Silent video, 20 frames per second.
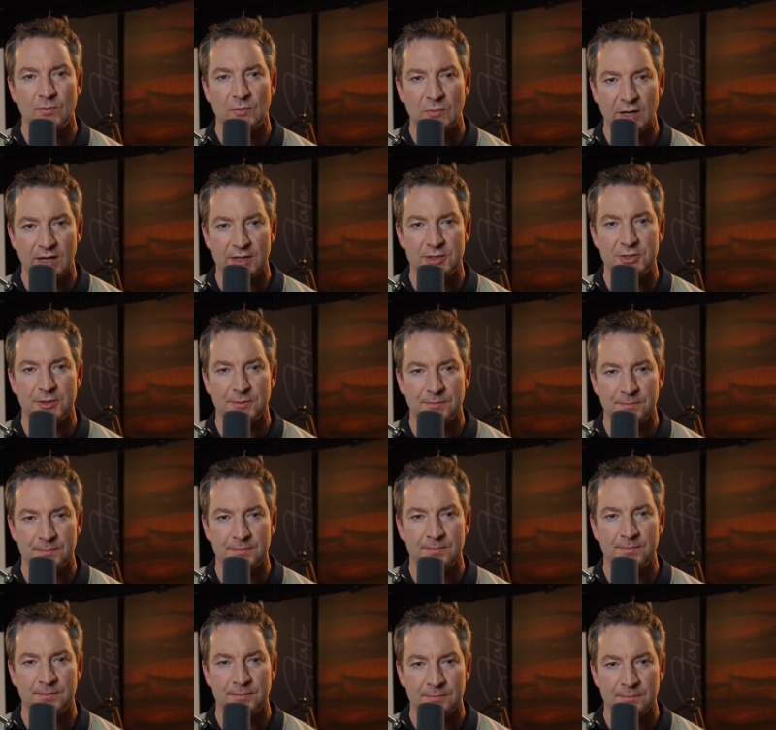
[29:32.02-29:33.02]
Gotcha.
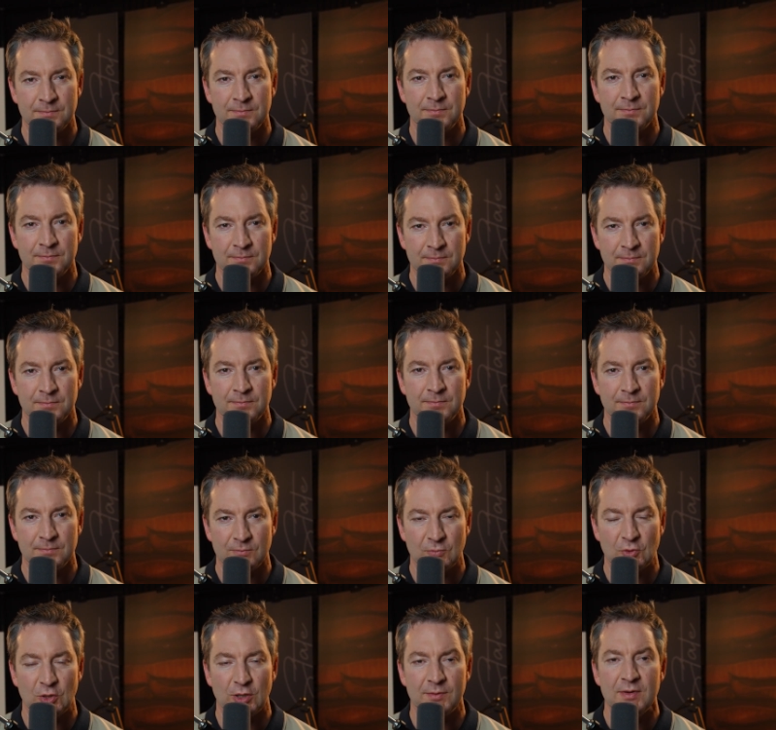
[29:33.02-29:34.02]

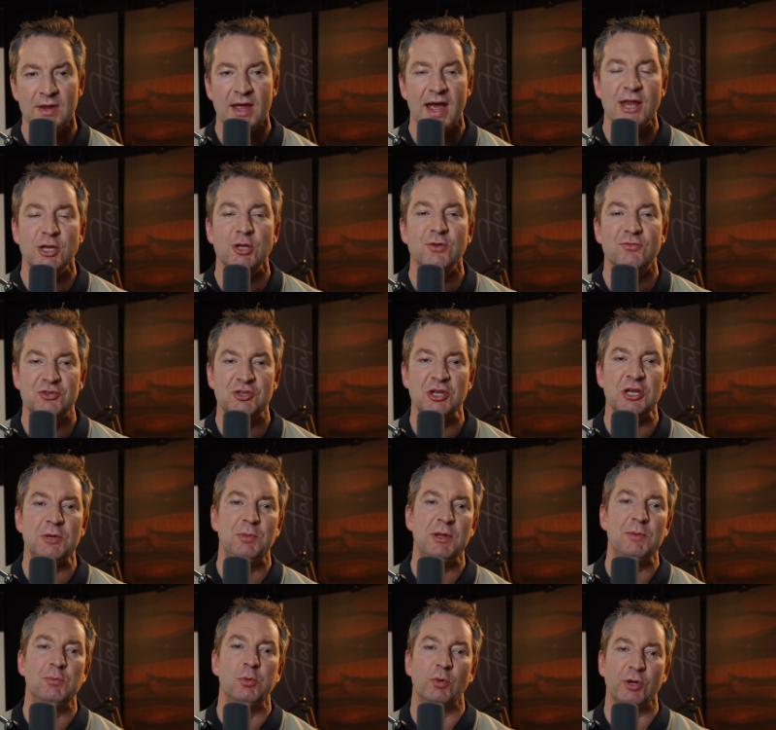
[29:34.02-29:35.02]
Good. And you've seen
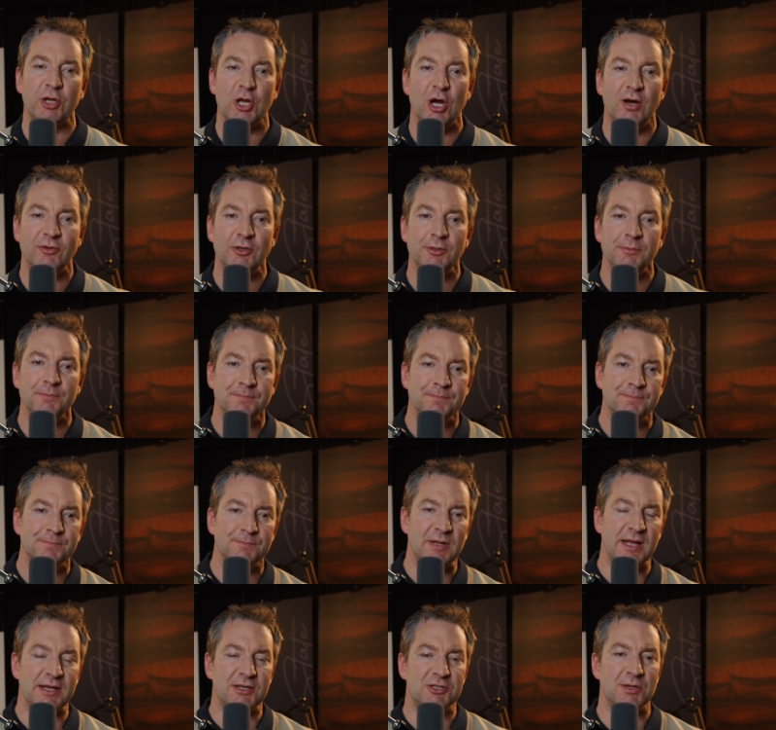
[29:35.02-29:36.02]
people recover?
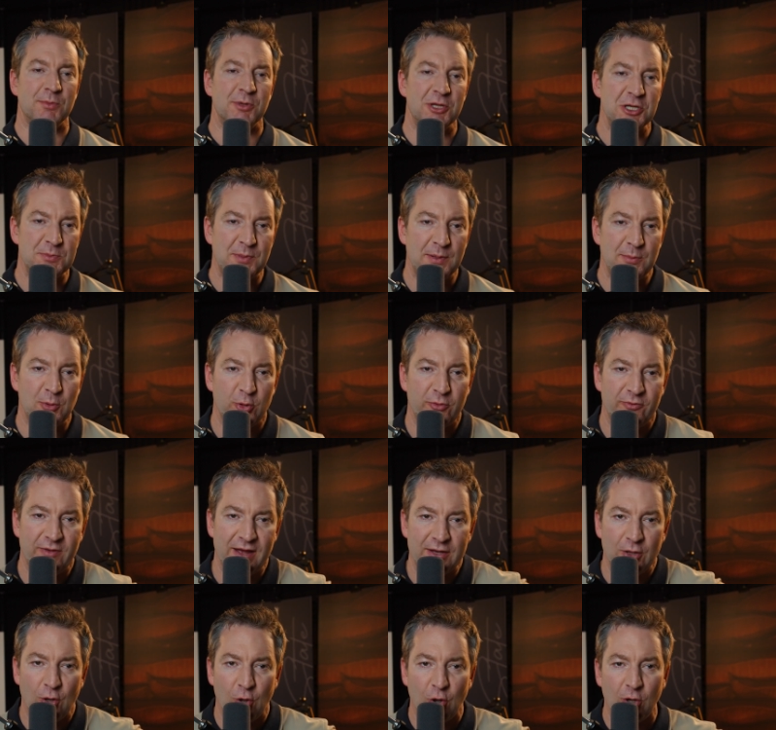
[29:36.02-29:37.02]
Like some of these people who've
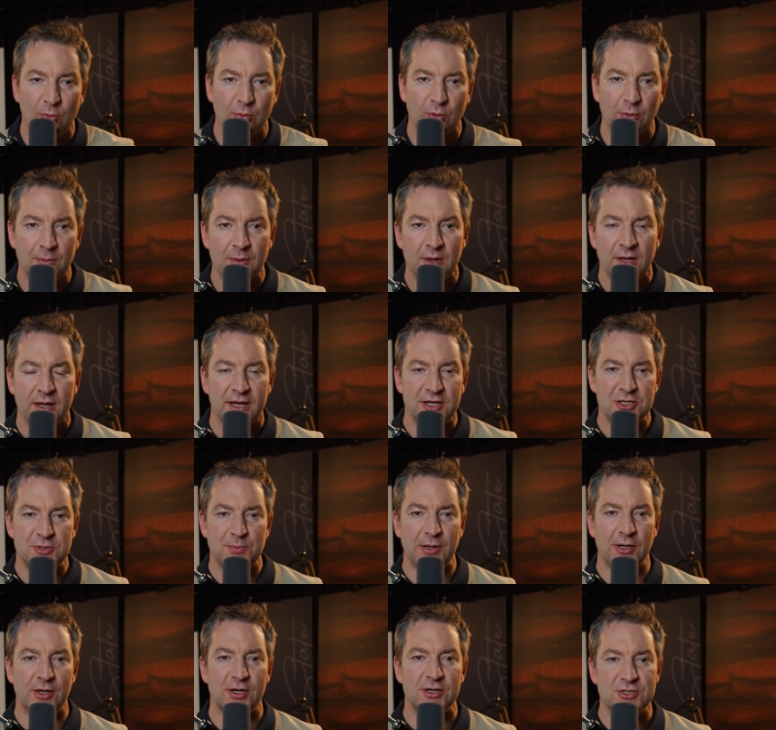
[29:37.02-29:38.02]
had the horrible
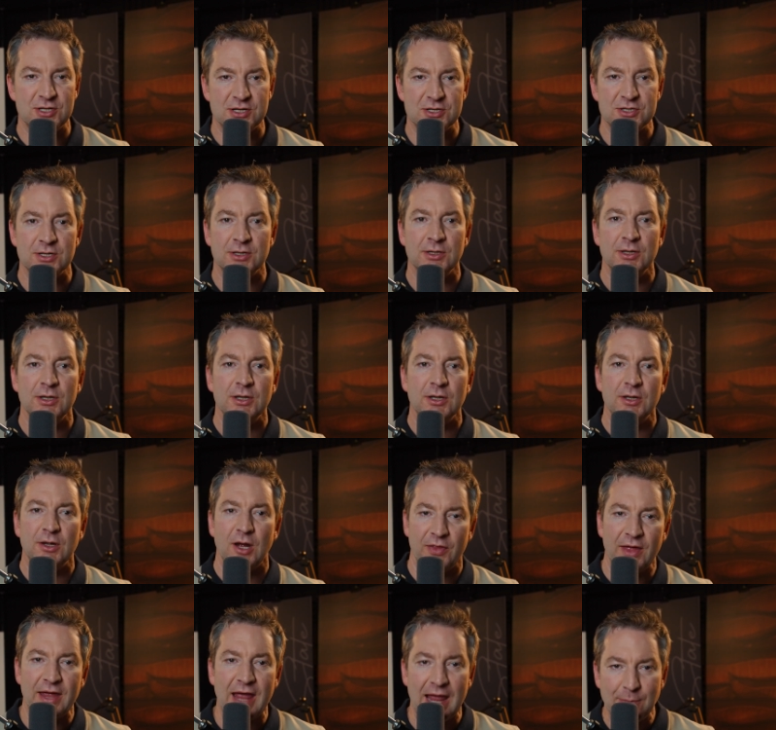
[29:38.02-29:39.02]
experiences,
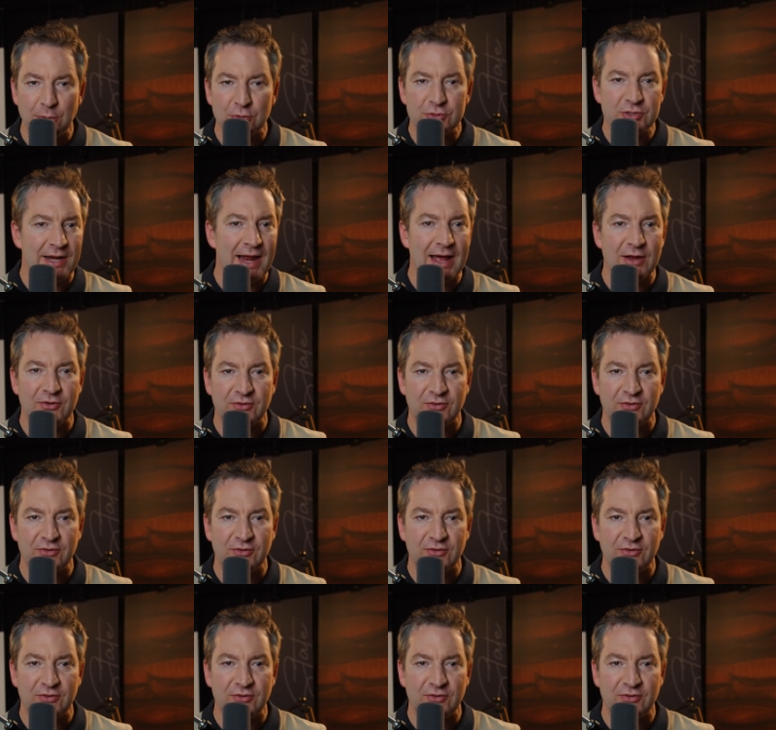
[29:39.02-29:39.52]
are they able to now